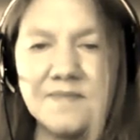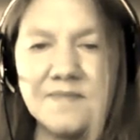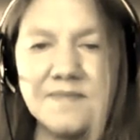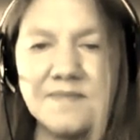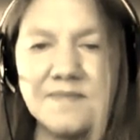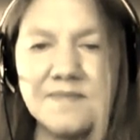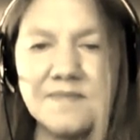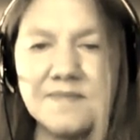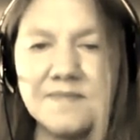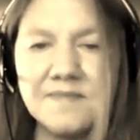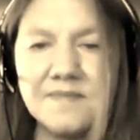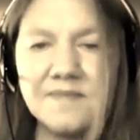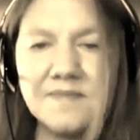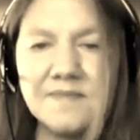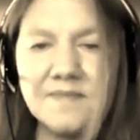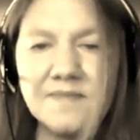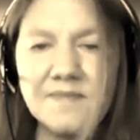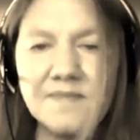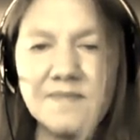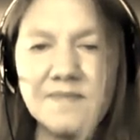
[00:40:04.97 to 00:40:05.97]

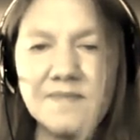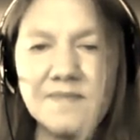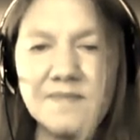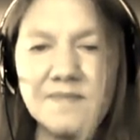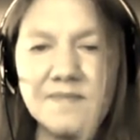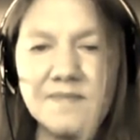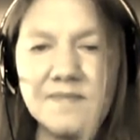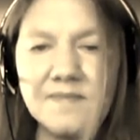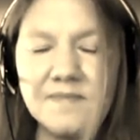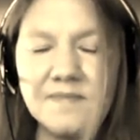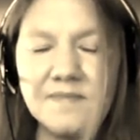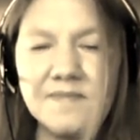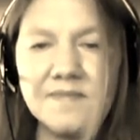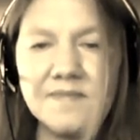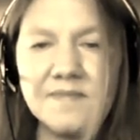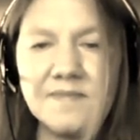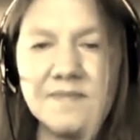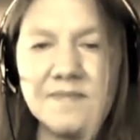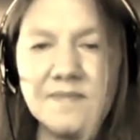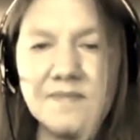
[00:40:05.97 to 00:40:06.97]

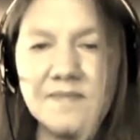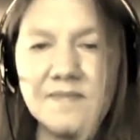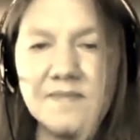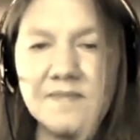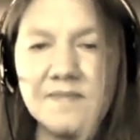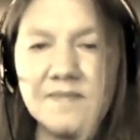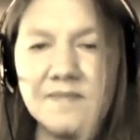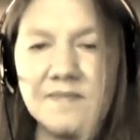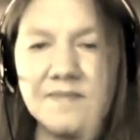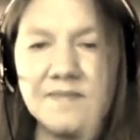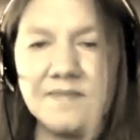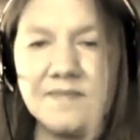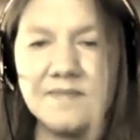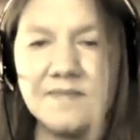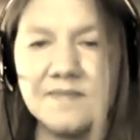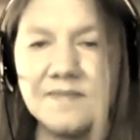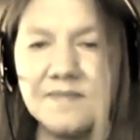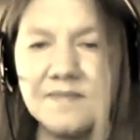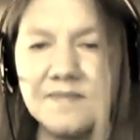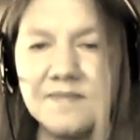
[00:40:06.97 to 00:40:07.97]

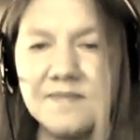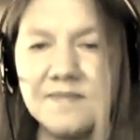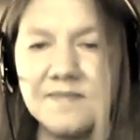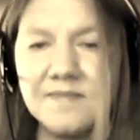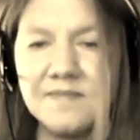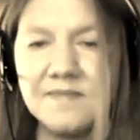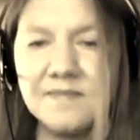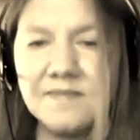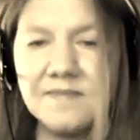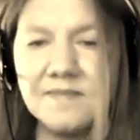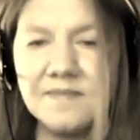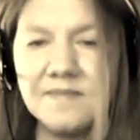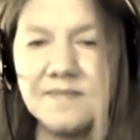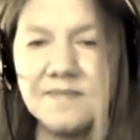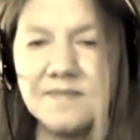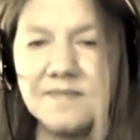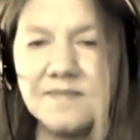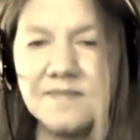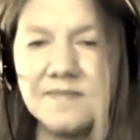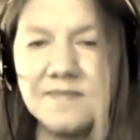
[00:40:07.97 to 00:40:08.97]

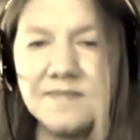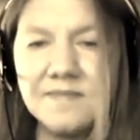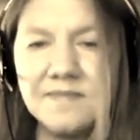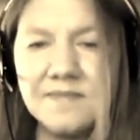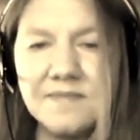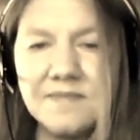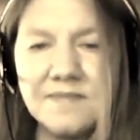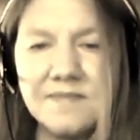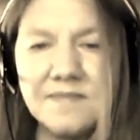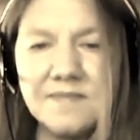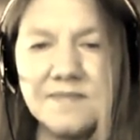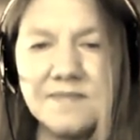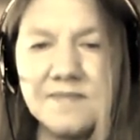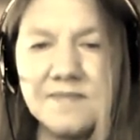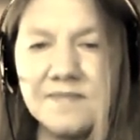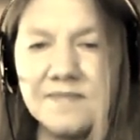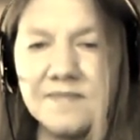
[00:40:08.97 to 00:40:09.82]
[no speech]